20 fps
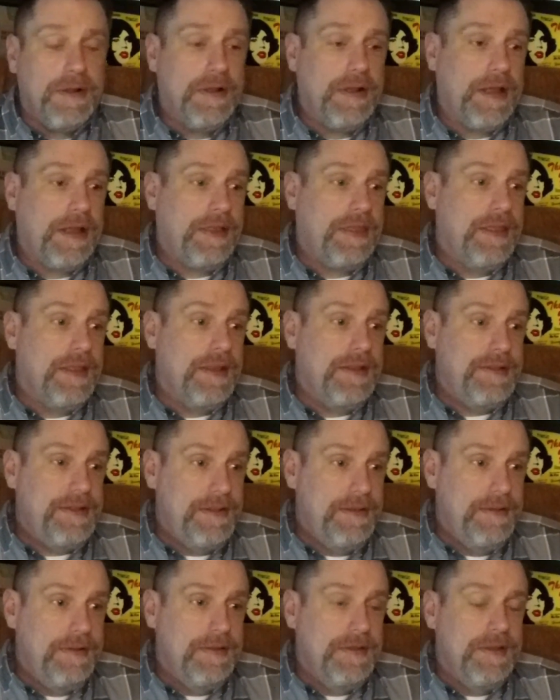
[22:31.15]
like the
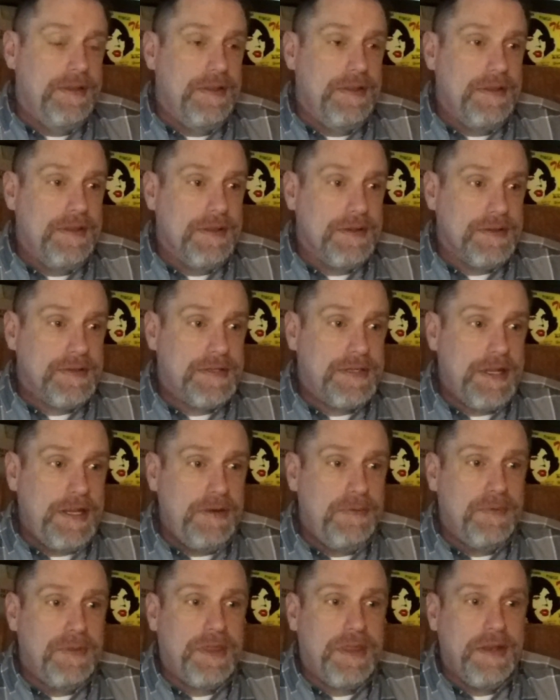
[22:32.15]
the
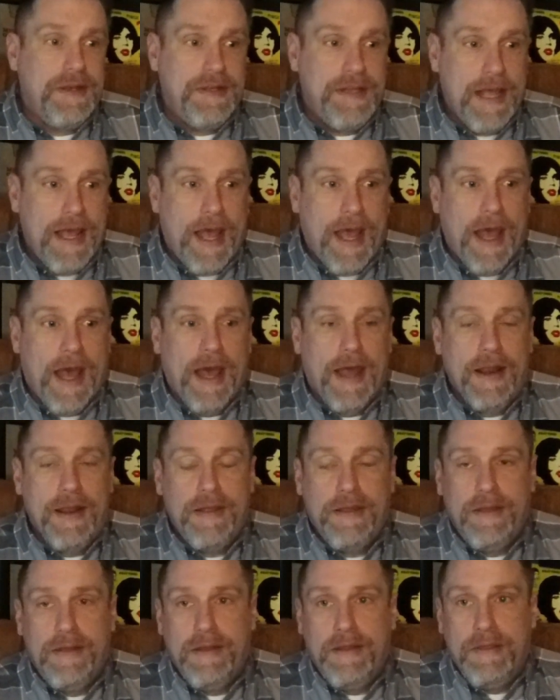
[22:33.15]
scene with the dad
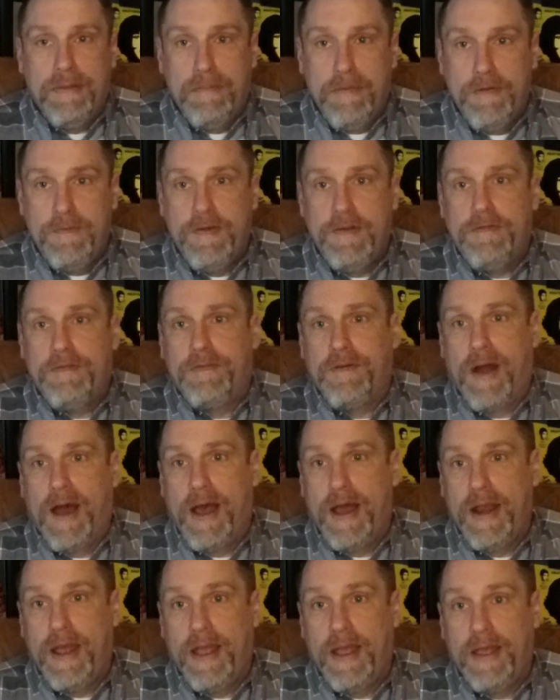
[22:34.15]
in the movie
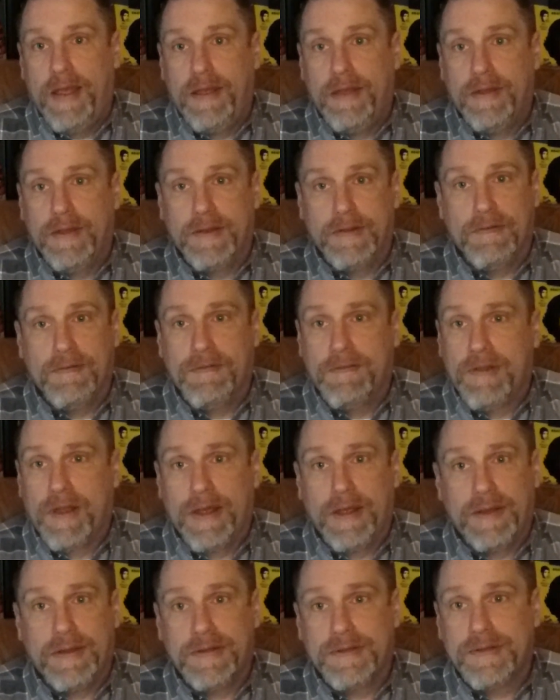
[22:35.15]
Friday of
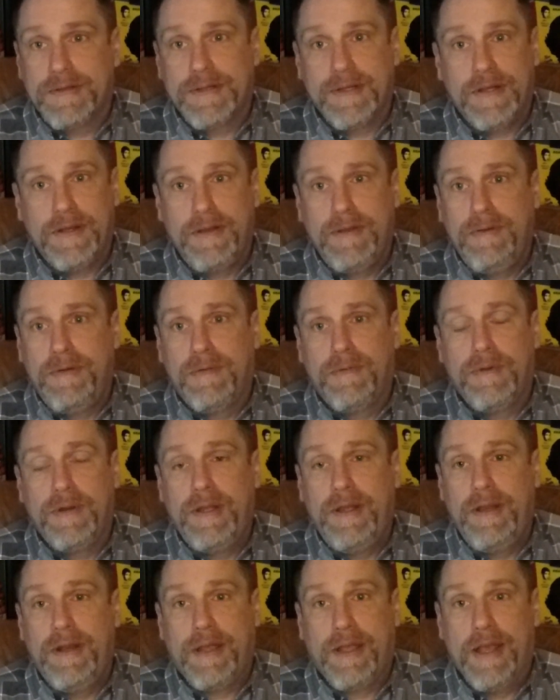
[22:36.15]
like, son, you don't
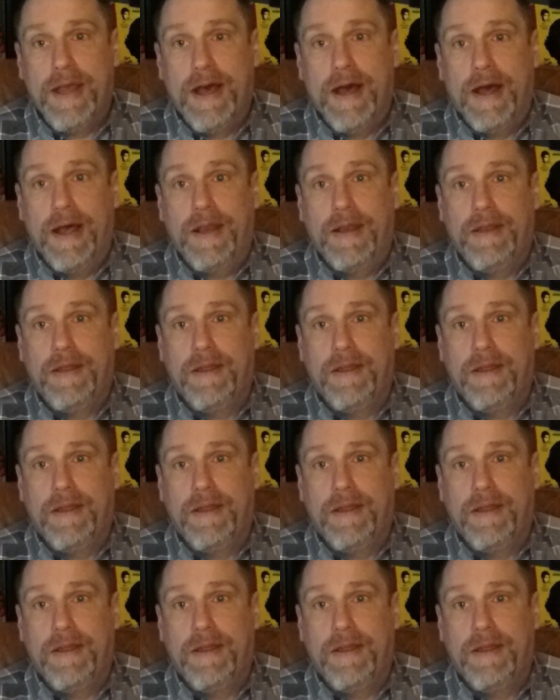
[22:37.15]
need a gun.